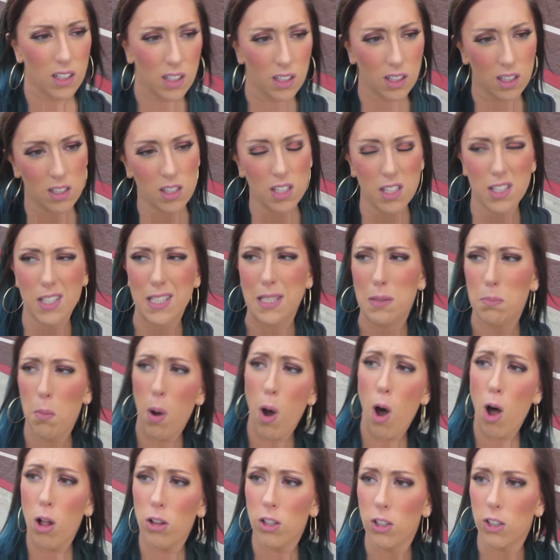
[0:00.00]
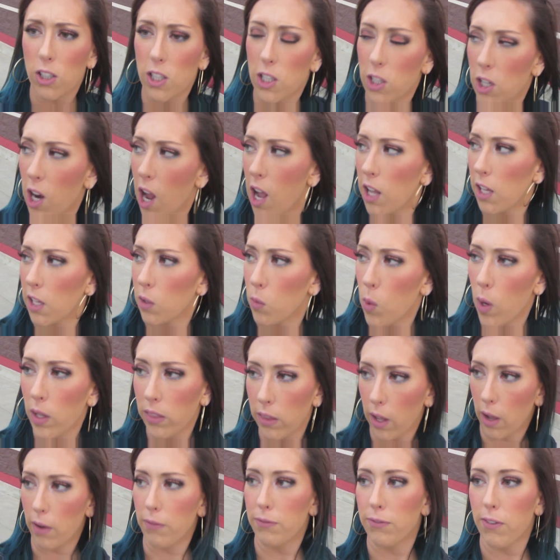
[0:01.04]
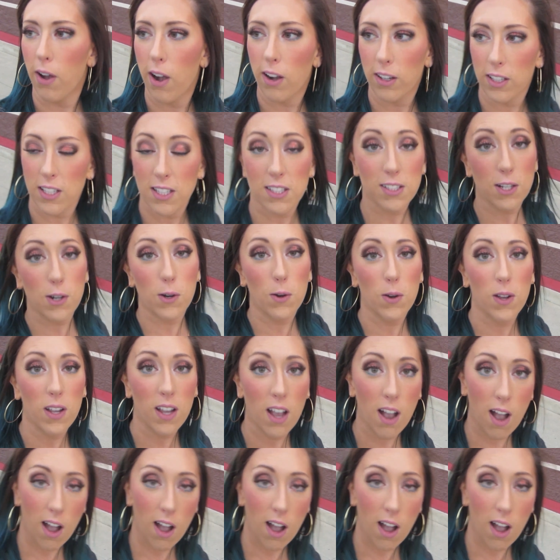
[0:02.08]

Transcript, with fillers: Because it's smaller. You're not like, what the fuck is going on?